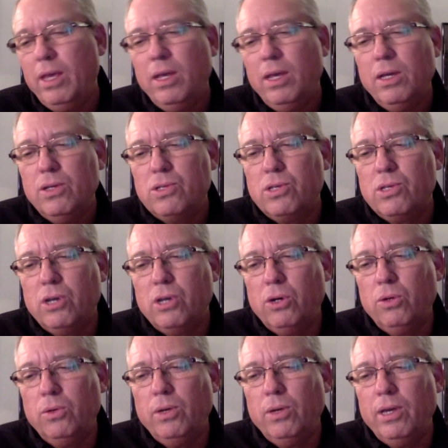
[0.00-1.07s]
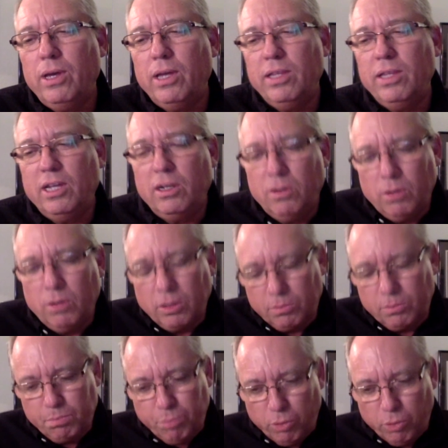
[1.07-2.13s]
So, and then a
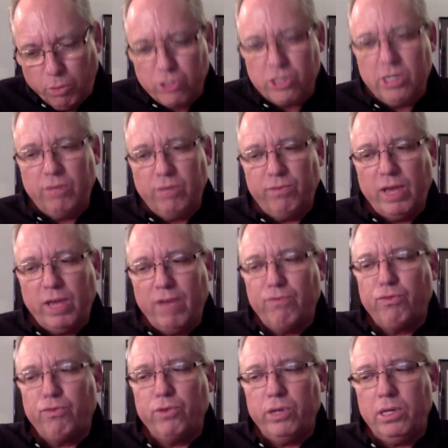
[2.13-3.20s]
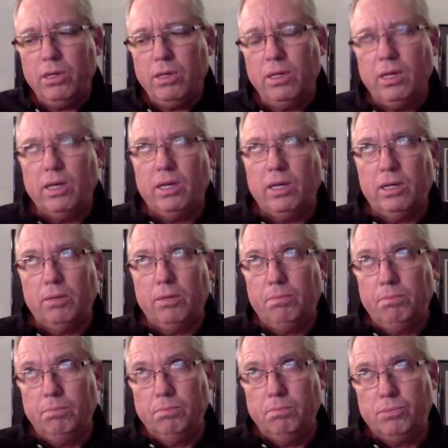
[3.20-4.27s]
portion of every
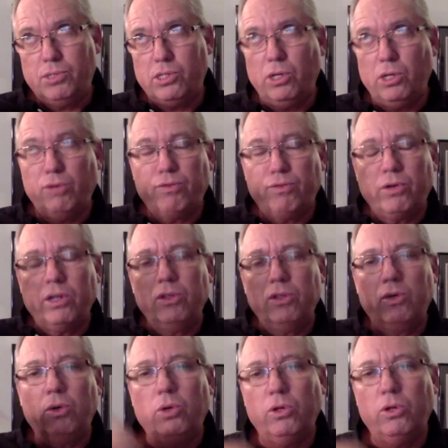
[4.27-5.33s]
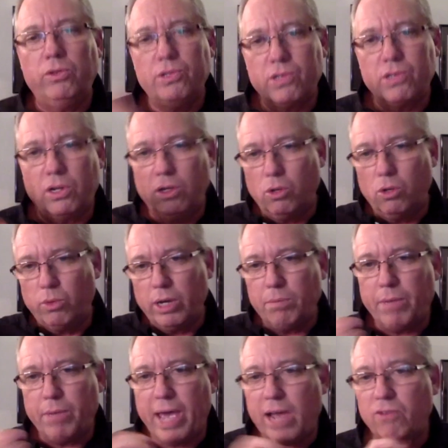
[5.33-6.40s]
silver and gold is going to go right
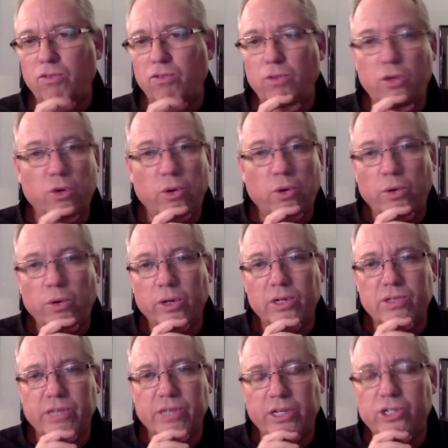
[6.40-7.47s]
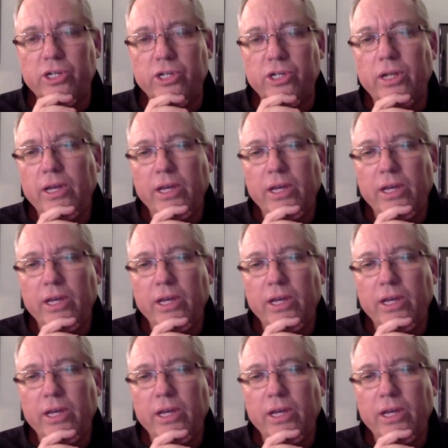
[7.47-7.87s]
back to your organization. And